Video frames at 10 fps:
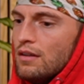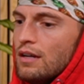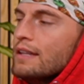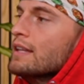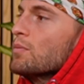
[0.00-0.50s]

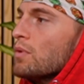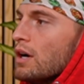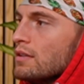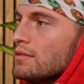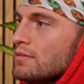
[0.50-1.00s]
And then
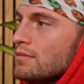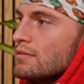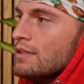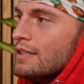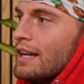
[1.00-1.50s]
what?
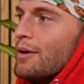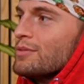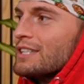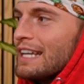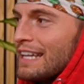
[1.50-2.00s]
And I
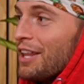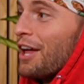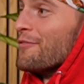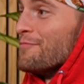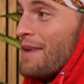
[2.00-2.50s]
was taking a
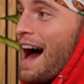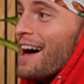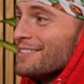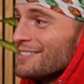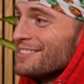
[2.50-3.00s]
lot of
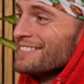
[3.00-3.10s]
baths,